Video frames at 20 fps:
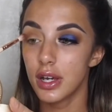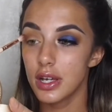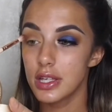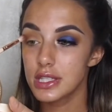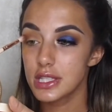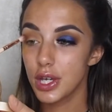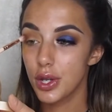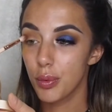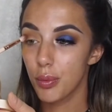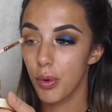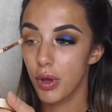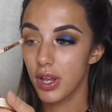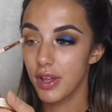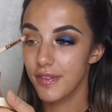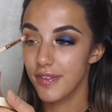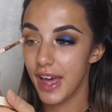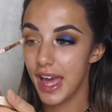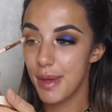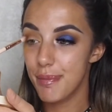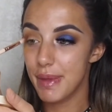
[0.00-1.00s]
So what
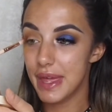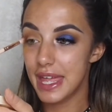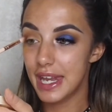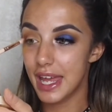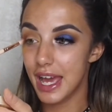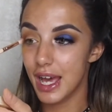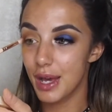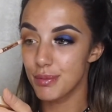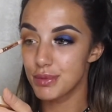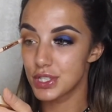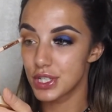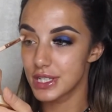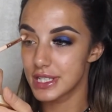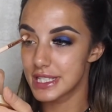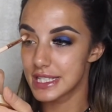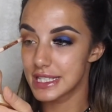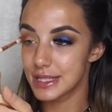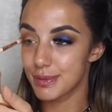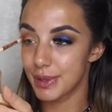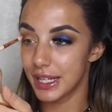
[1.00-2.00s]
have I been up to
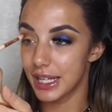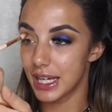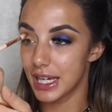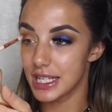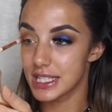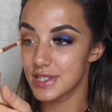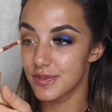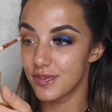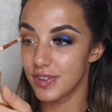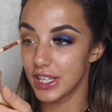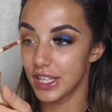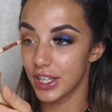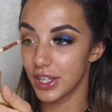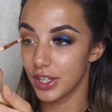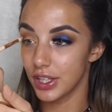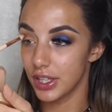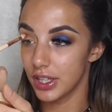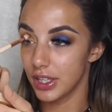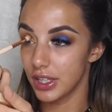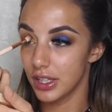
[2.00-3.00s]
since my last
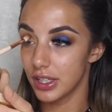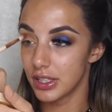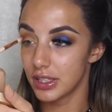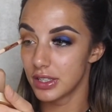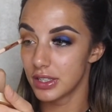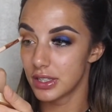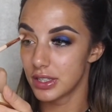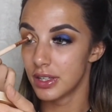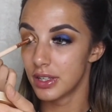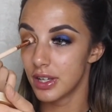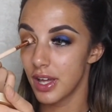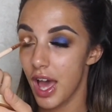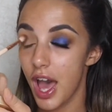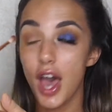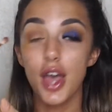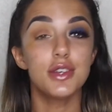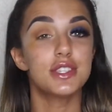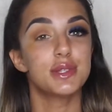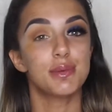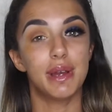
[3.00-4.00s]
video?
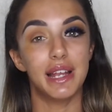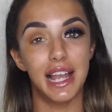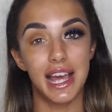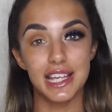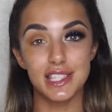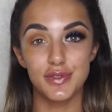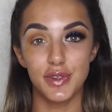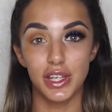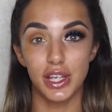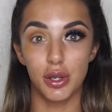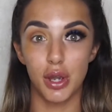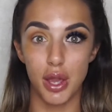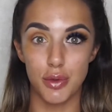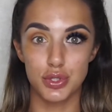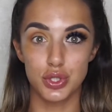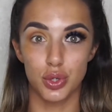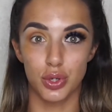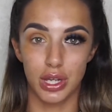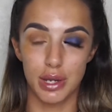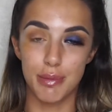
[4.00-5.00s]
Oh, so my last video I
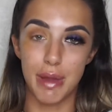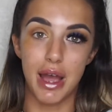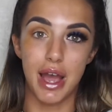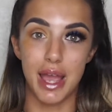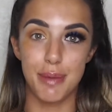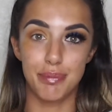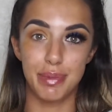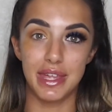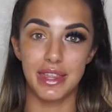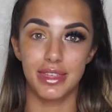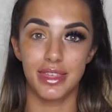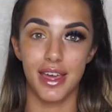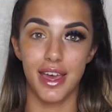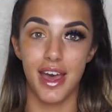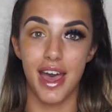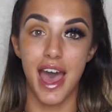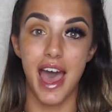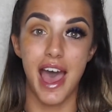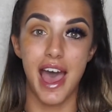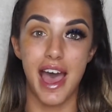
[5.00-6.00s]
was talking about Ibiza,
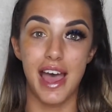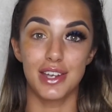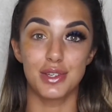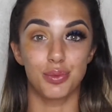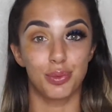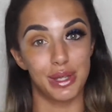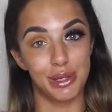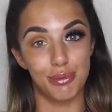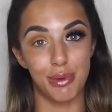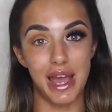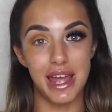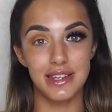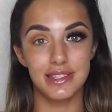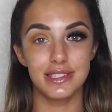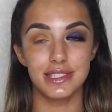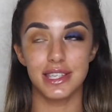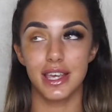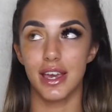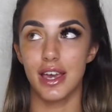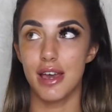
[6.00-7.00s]
and we
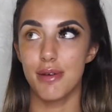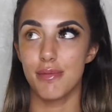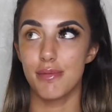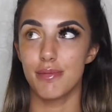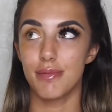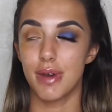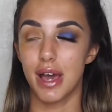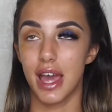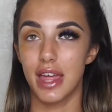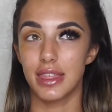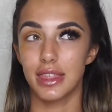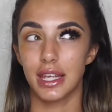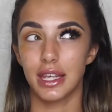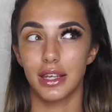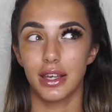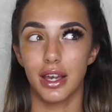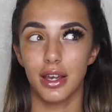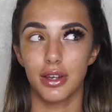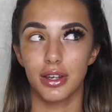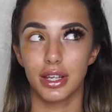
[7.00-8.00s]
went, I
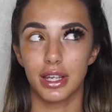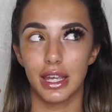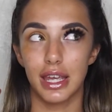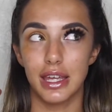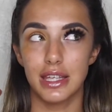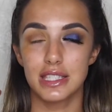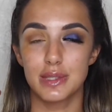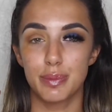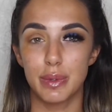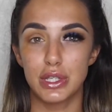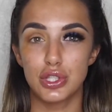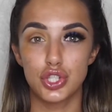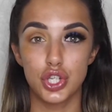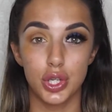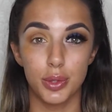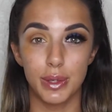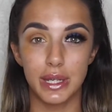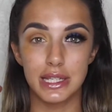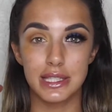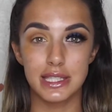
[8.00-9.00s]
think it's been
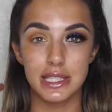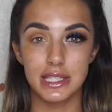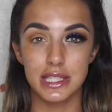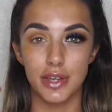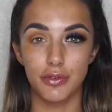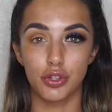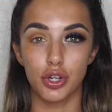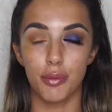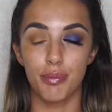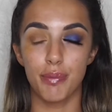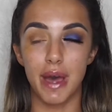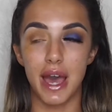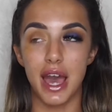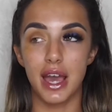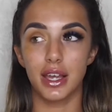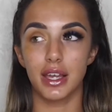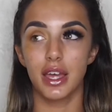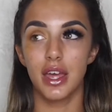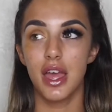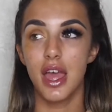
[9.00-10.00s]
2 weeks since I've got
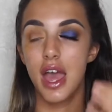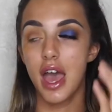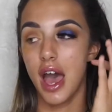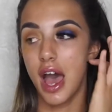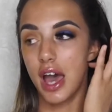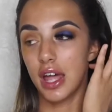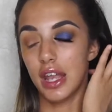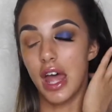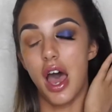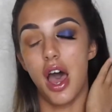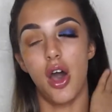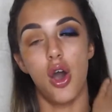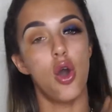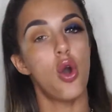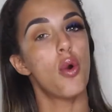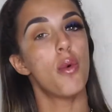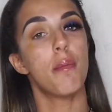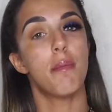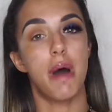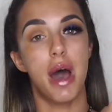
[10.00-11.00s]
back, and
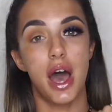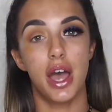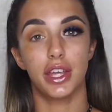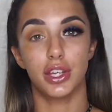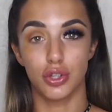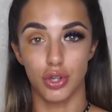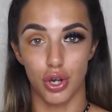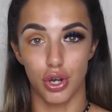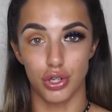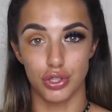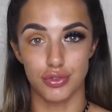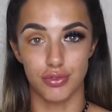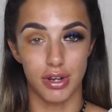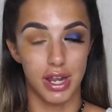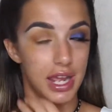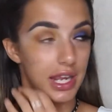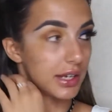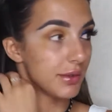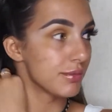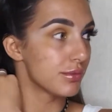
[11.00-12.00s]
oh my god,
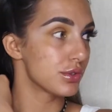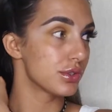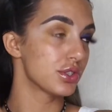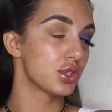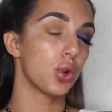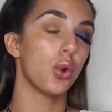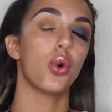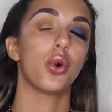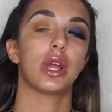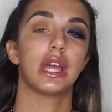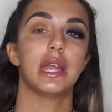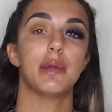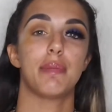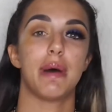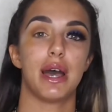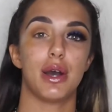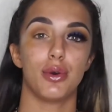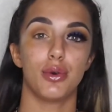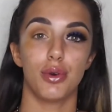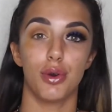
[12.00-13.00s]
right, talking
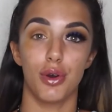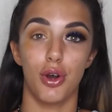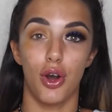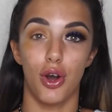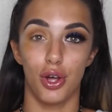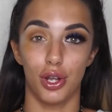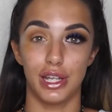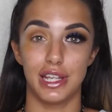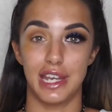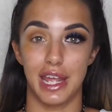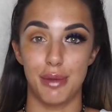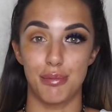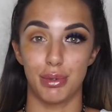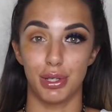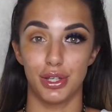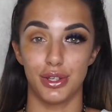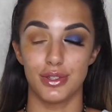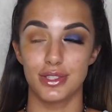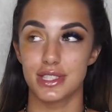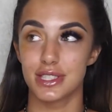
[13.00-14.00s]
about holiday
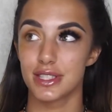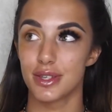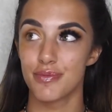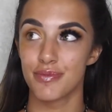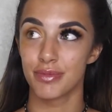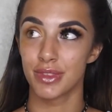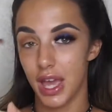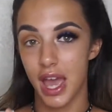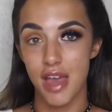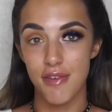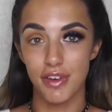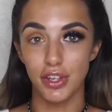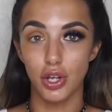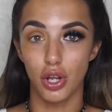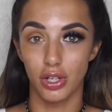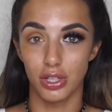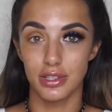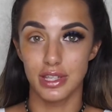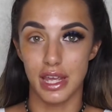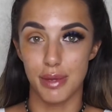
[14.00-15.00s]
blues. I've had
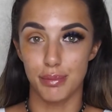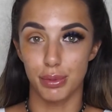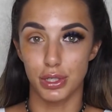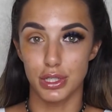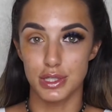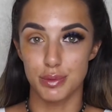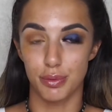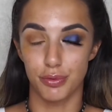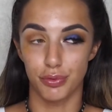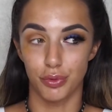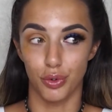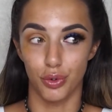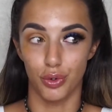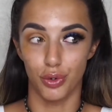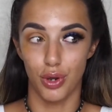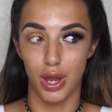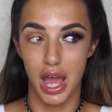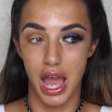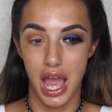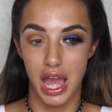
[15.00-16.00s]
holiday blues
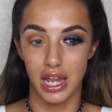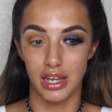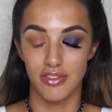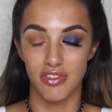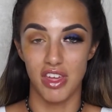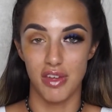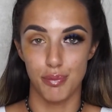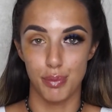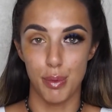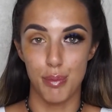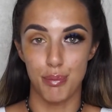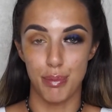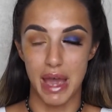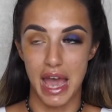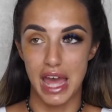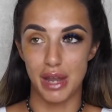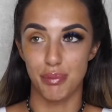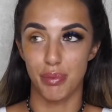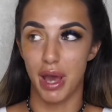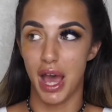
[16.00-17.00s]
before and they've been
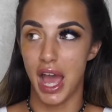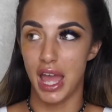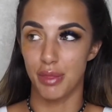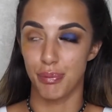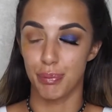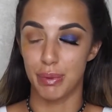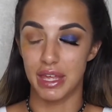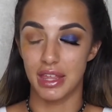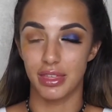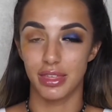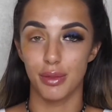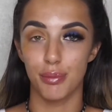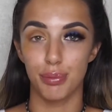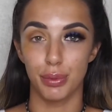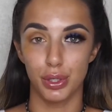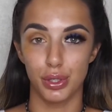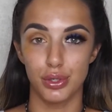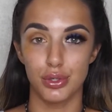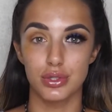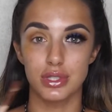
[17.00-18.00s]
bad, but Ibiza
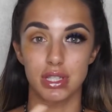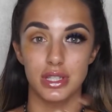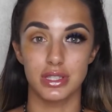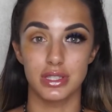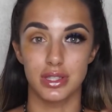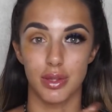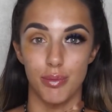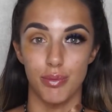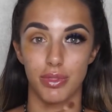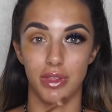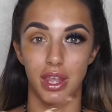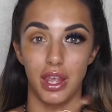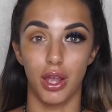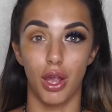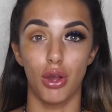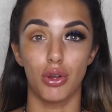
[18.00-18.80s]
blues are something